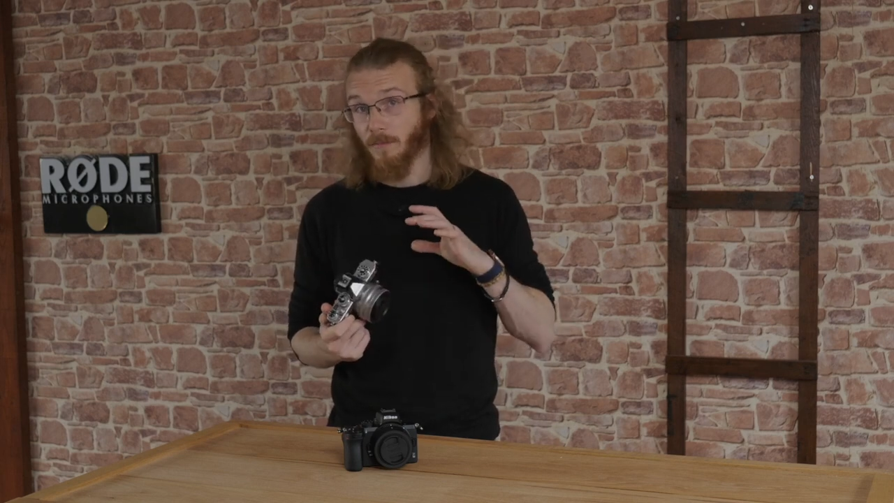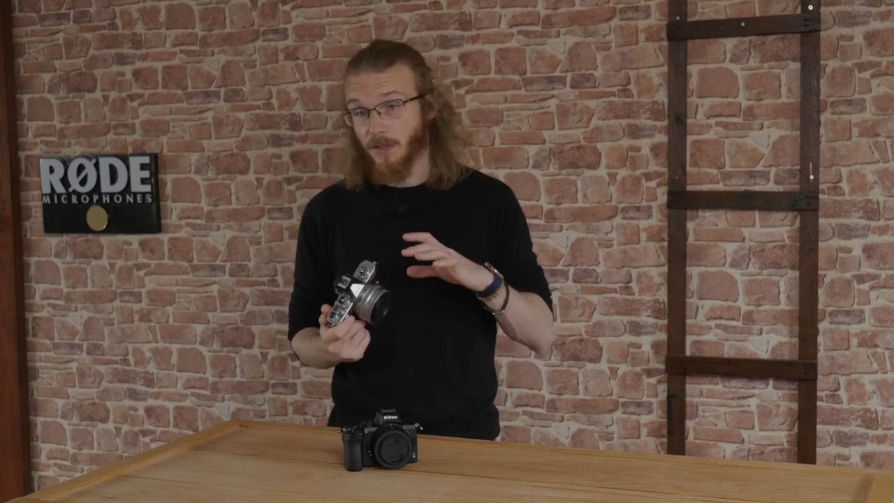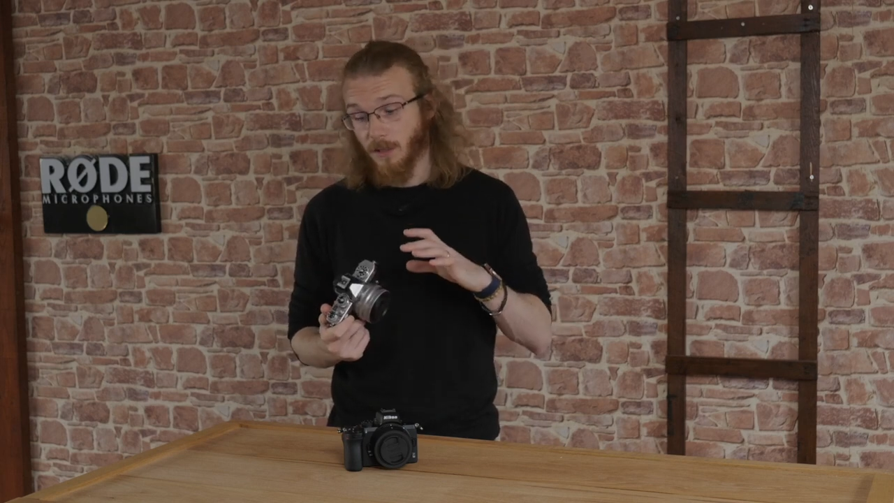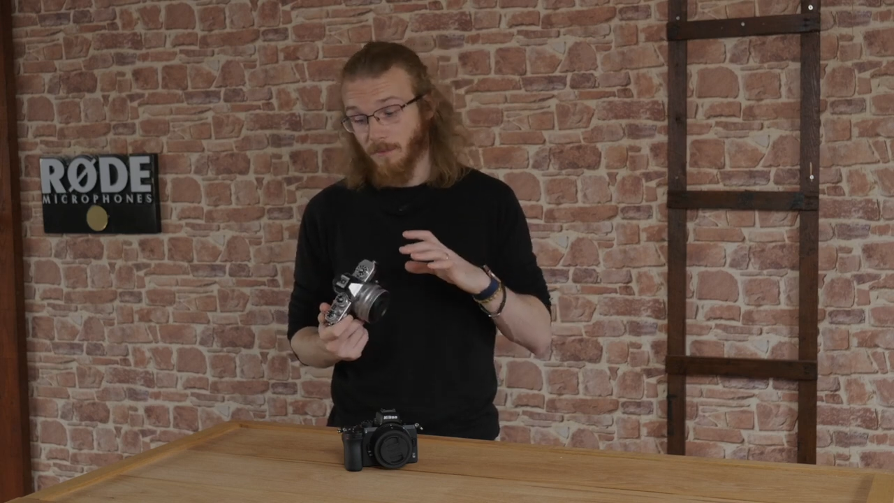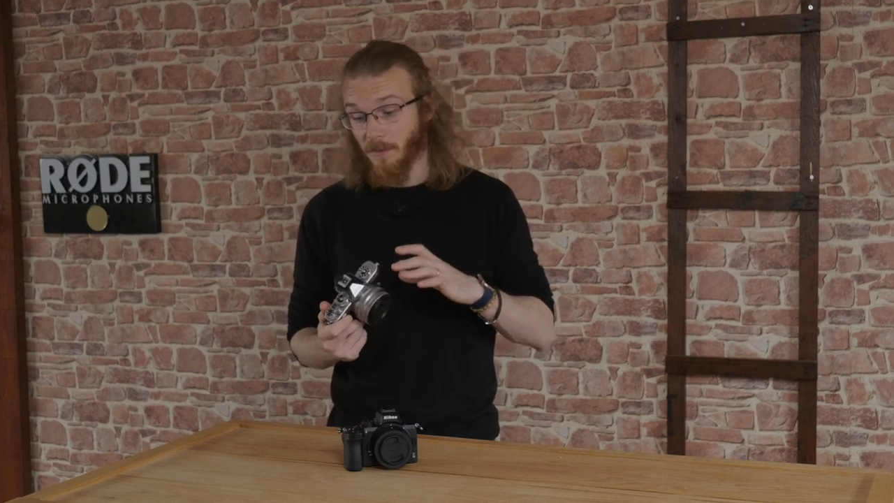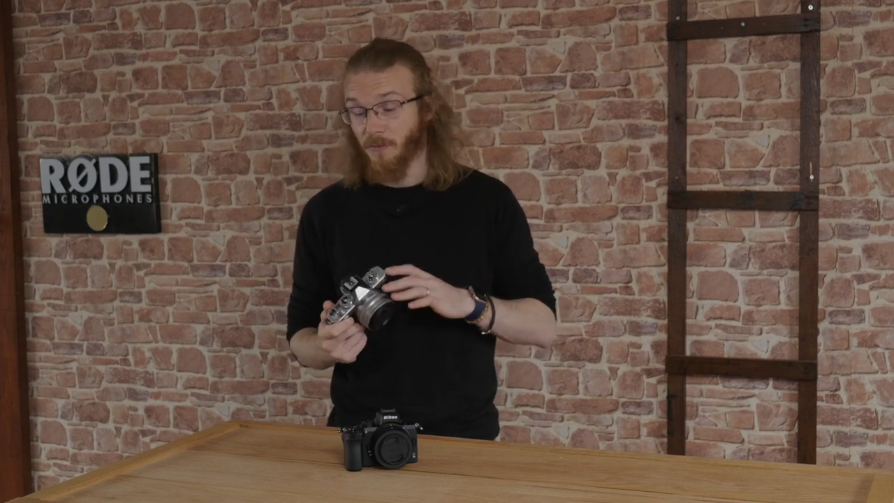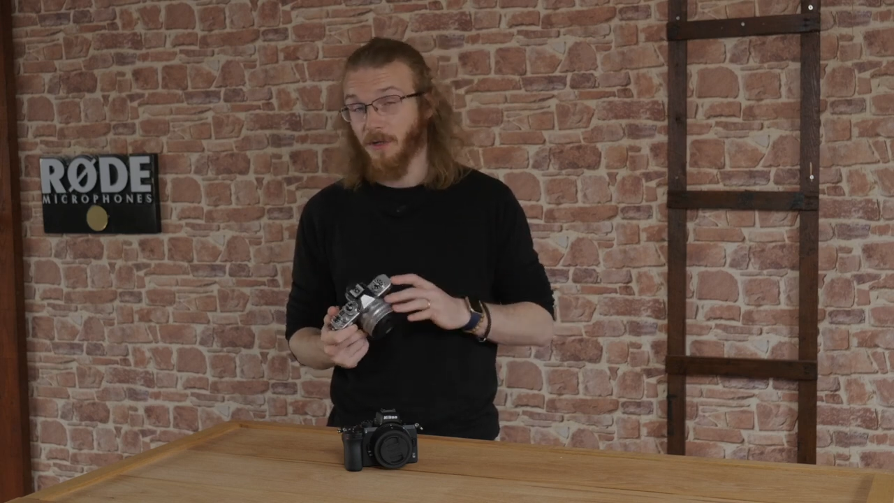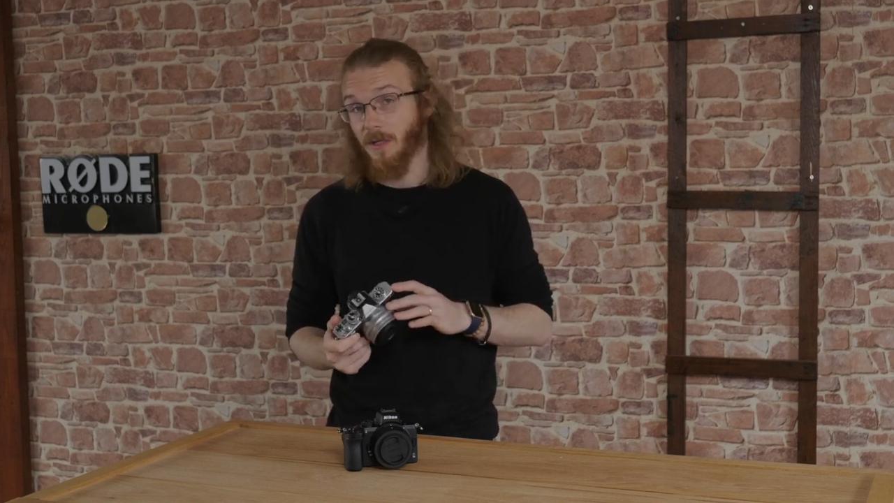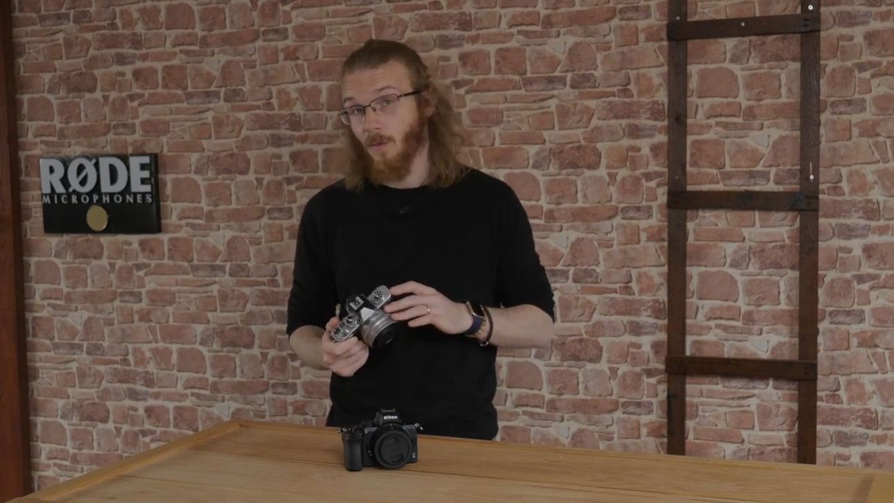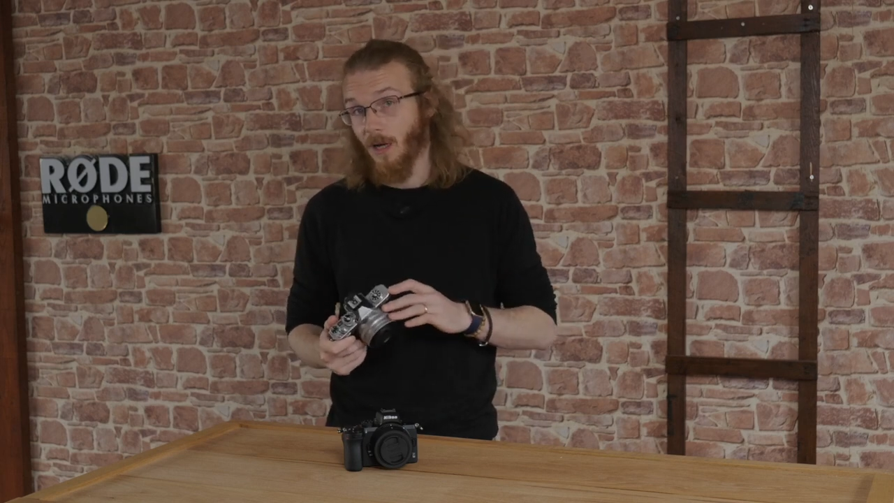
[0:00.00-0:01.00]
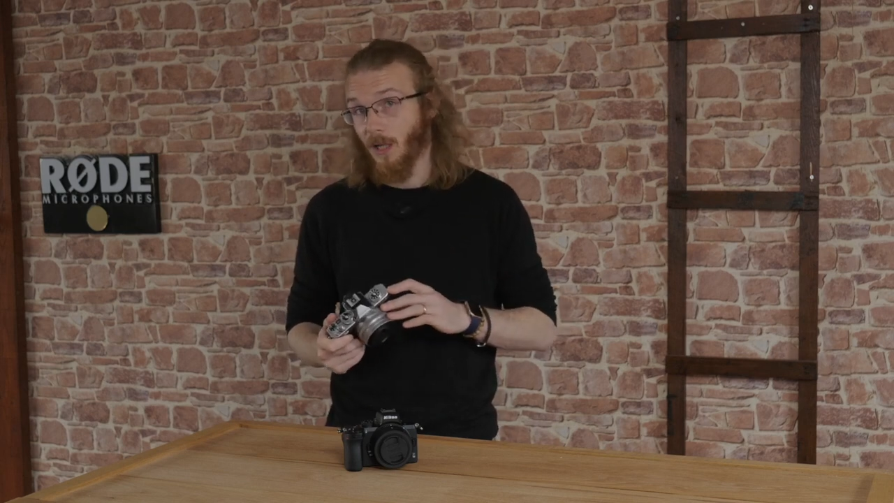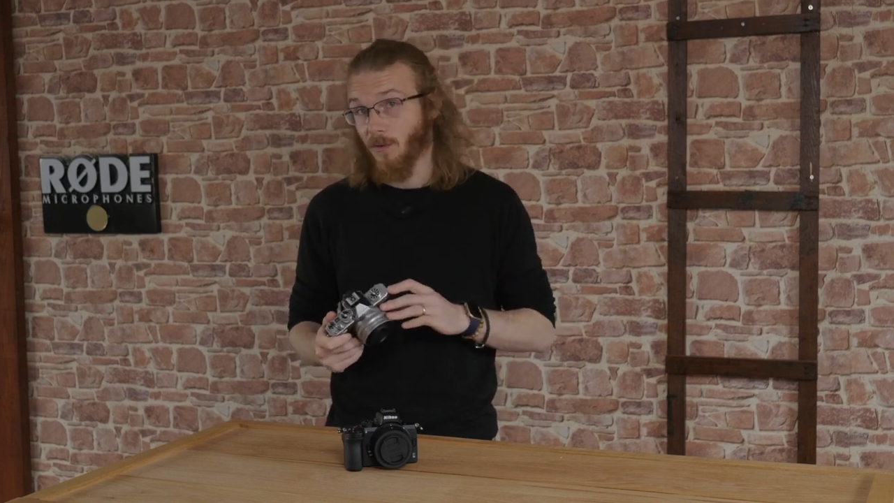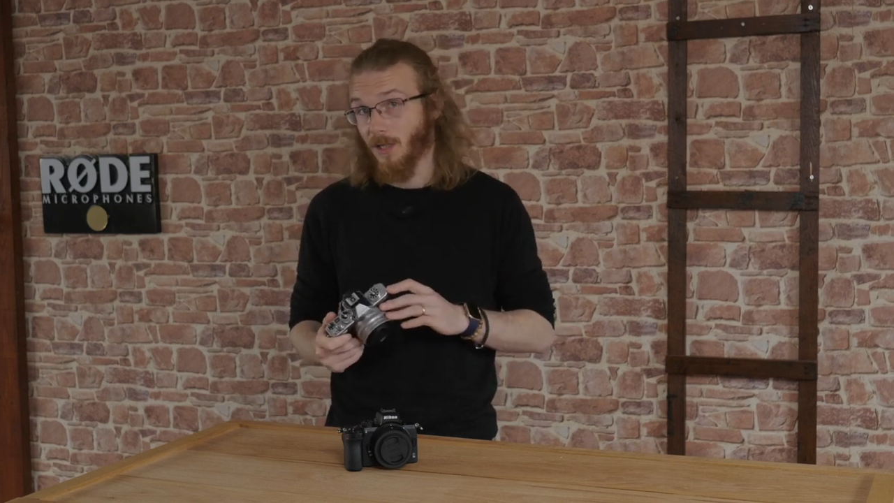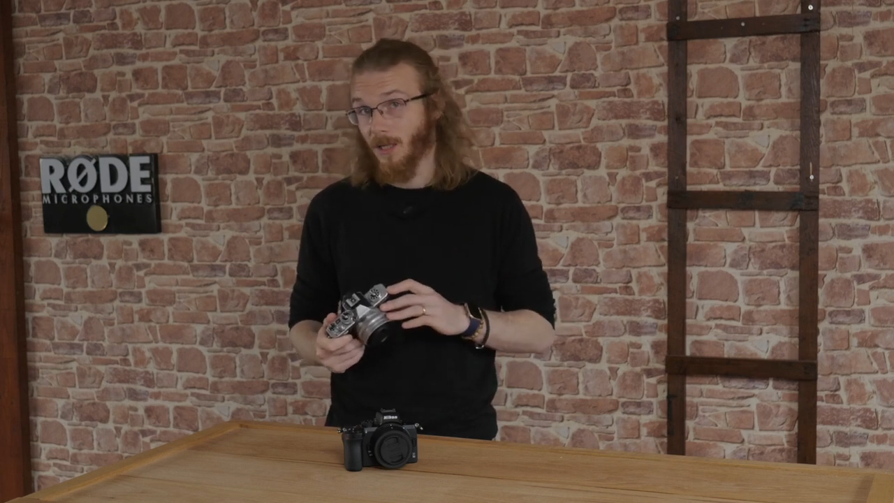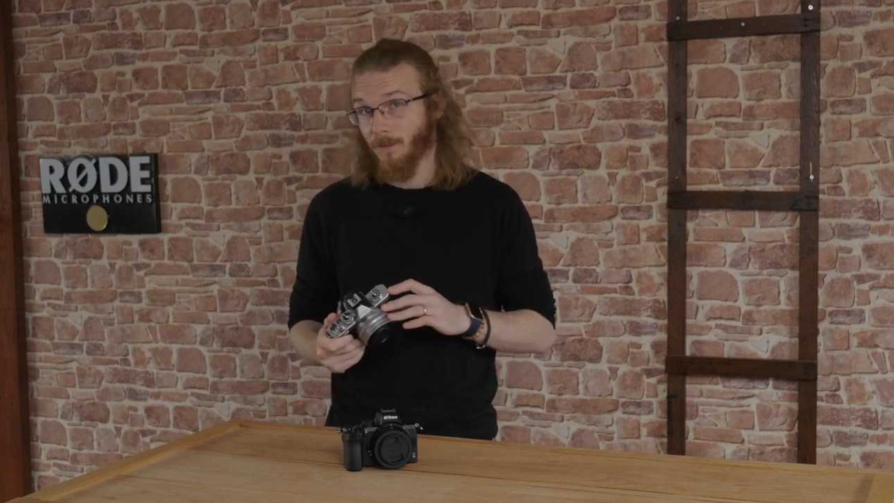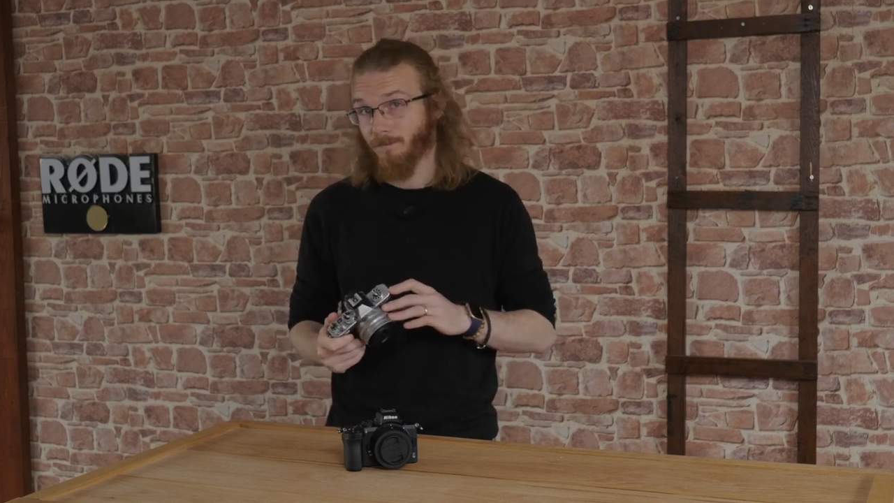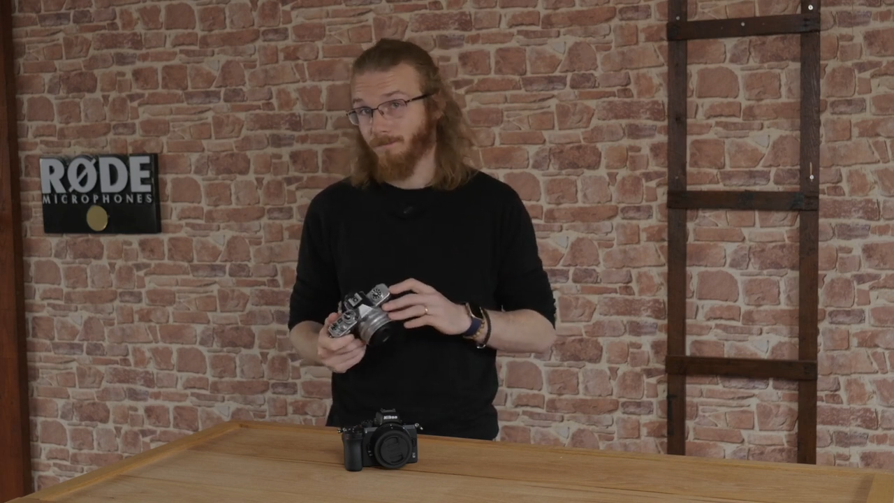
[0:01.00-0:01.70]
muscle memory while using it.